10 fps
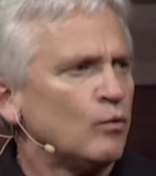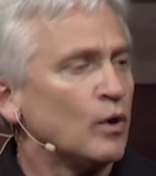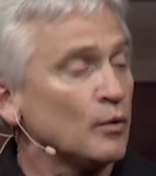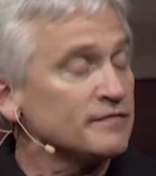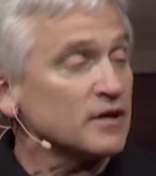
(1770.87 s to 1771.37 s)

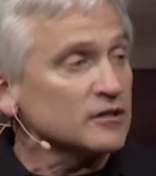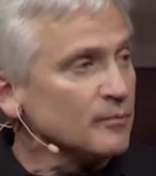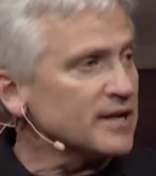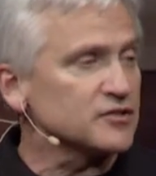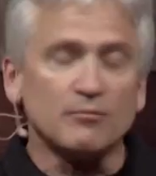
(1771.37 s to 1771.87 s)
Well, we've talked
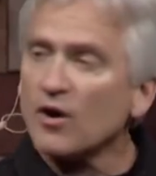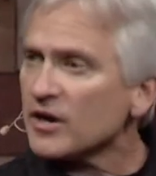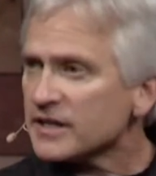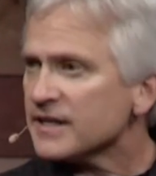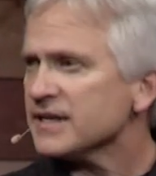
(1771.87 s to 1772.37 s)
about some
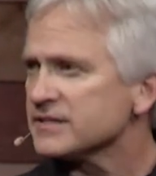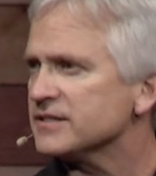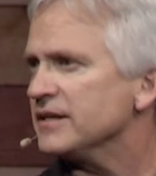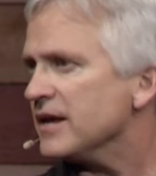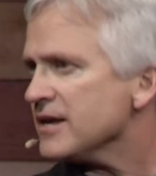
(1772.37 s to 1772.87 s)
hard things
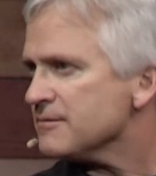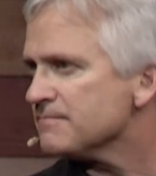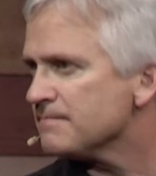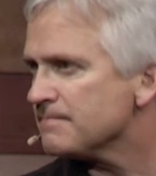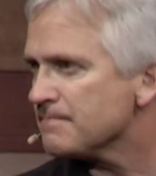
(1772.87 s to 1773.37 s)
today,
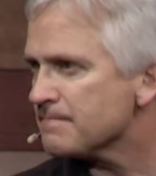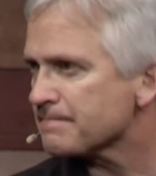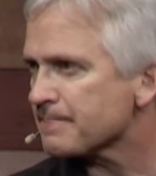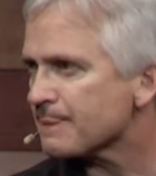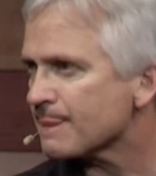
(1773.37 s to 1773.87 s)

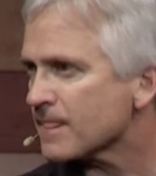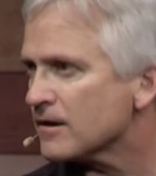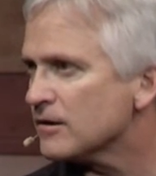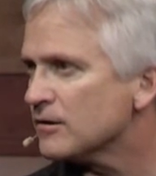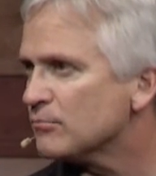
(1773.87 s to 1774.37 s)

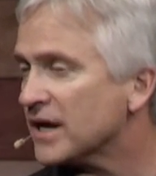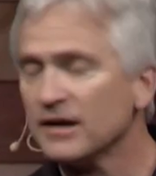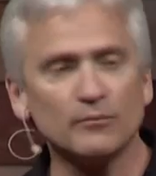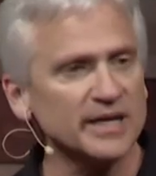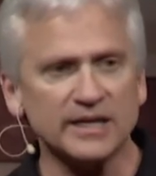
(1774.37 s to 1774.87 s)
but
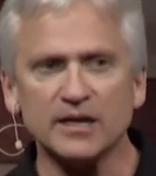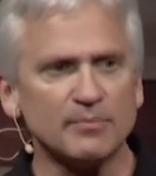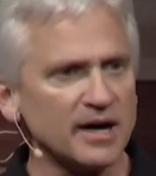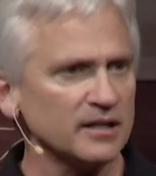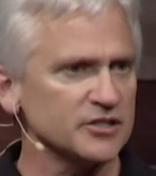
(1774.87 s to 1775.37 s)
I don't make any
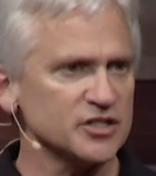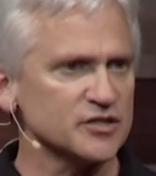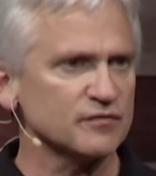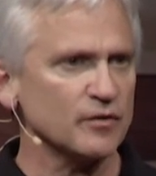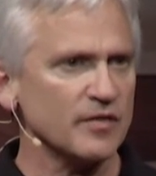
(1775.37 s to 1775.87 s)

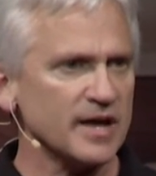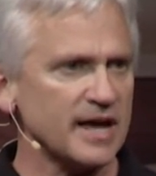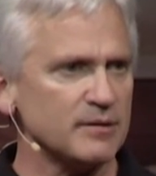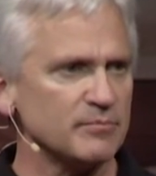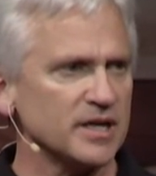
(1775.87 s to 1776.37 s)
apologies for
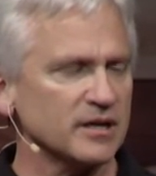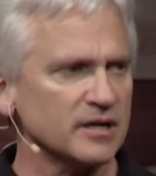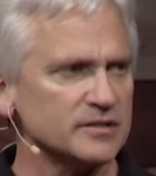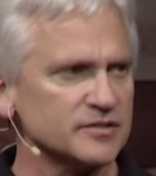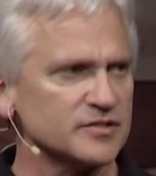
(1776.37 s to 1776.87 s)
that
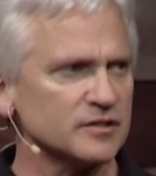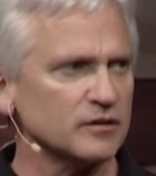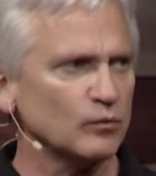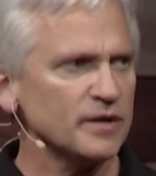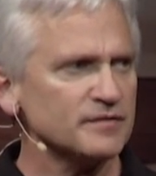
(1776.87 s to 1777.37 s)
because
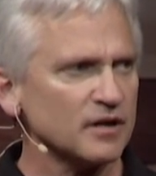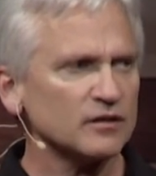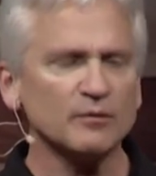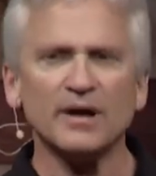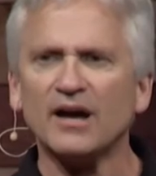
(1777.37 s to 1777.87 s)
uh, we've
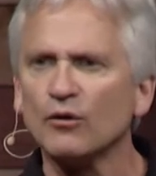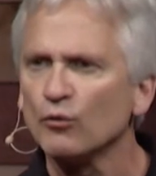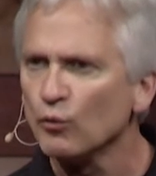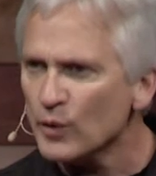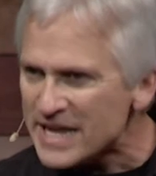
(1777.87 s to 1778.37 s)
talked about
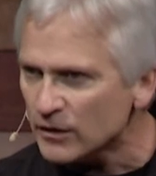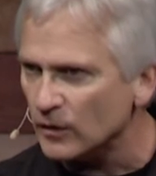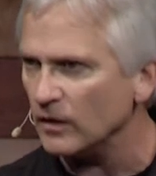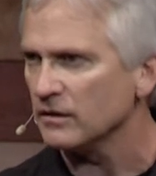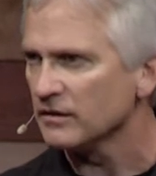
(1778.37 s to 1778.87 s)

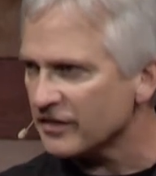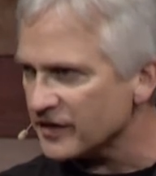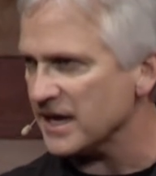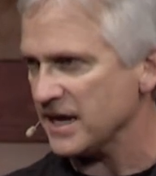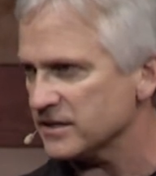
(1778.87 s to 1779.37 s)
real
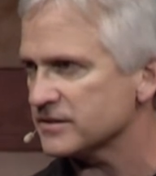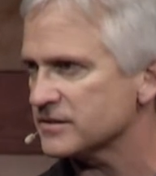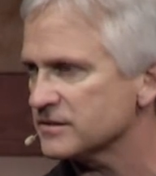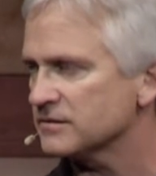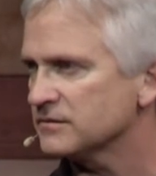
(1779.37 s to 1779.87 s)

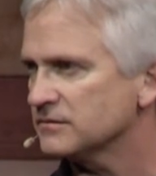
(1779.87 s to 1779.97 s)
things.